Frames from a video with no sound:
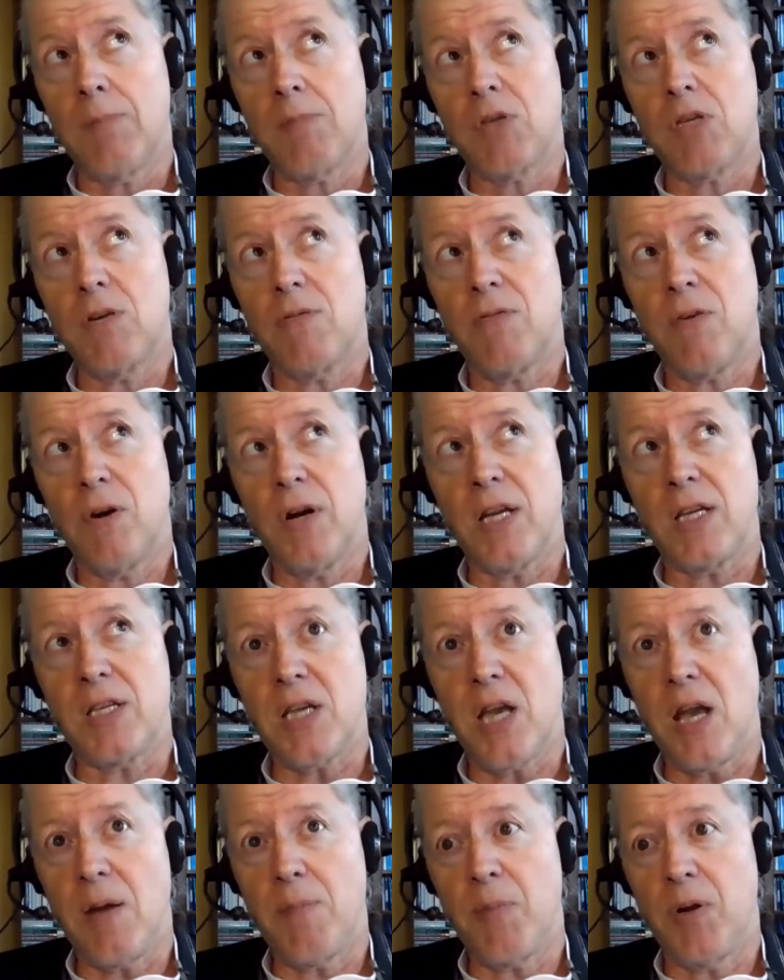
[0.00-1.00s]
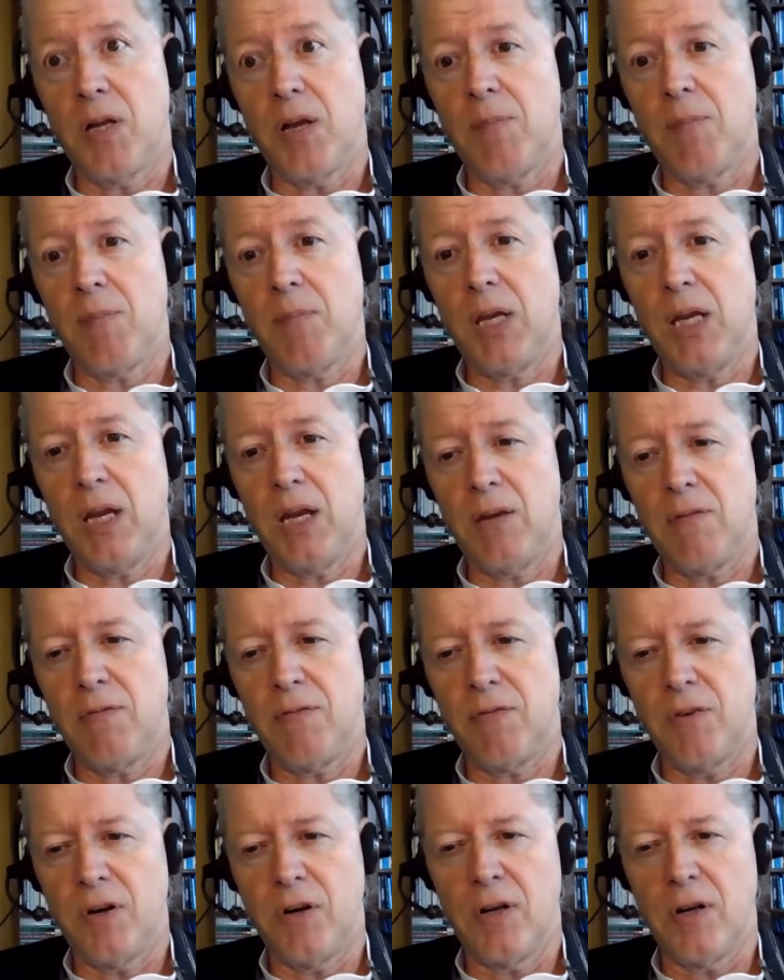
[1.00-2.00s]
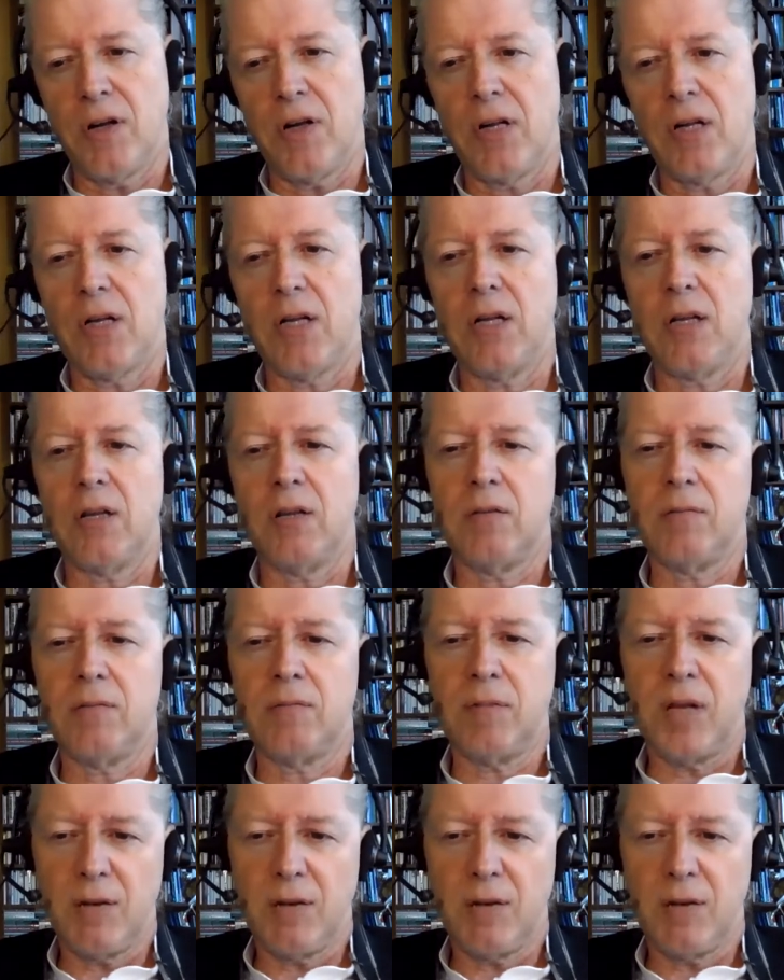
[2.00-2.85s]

So, for example, a meaningful